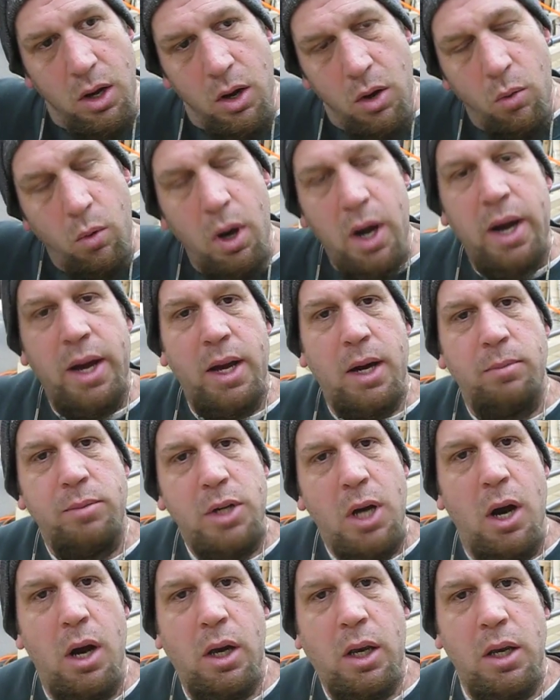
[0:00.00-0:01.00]
Why I'm
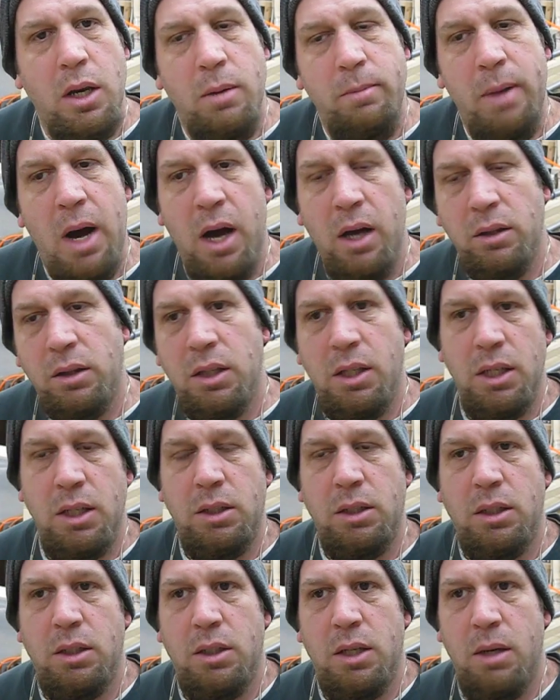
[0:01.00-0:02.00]
talking about
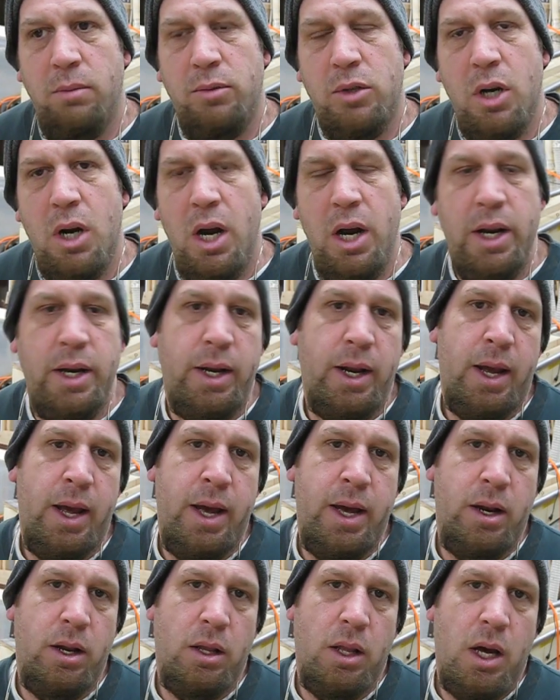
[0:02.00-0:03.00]
this is I'm trying to
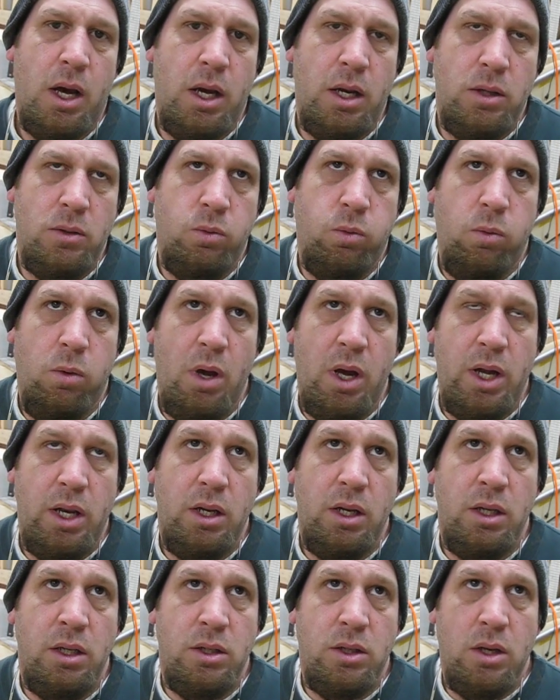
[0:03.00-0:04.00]
analyze
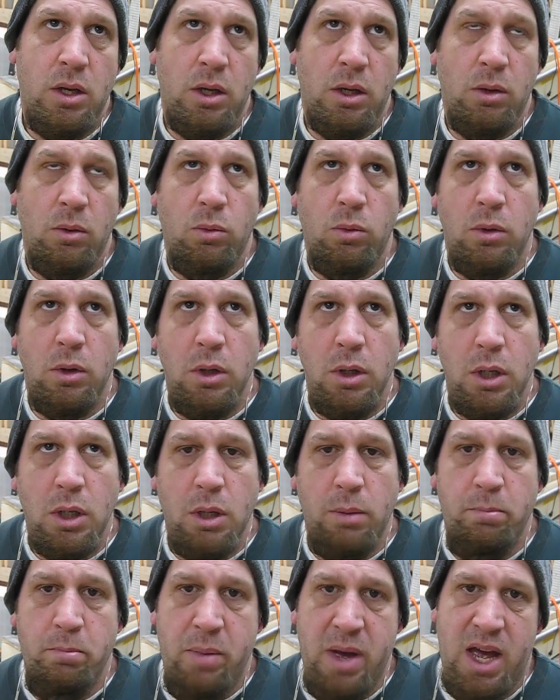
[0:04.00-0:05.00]
what is gonna
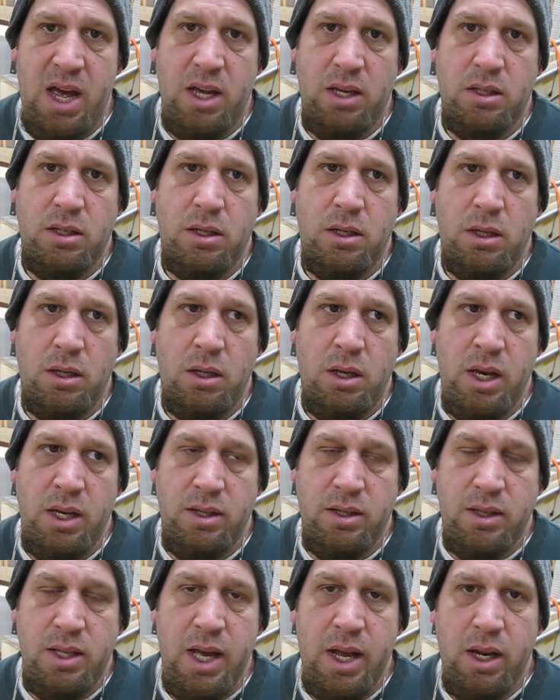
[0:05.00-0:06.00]
work best
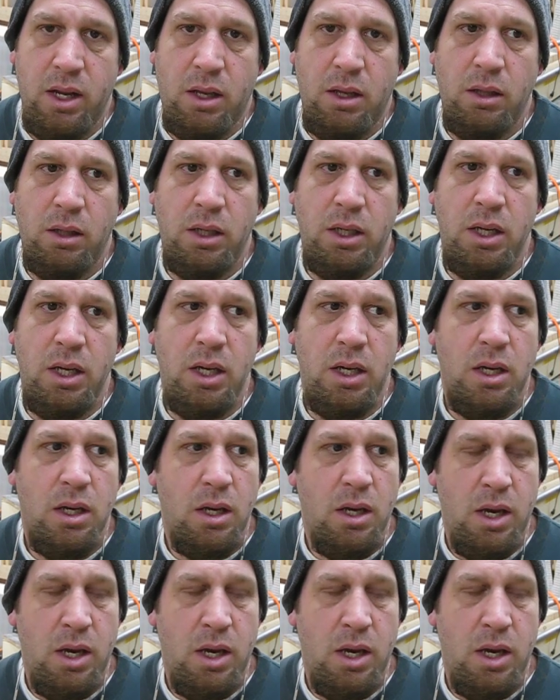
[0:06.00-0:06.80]
aesthetically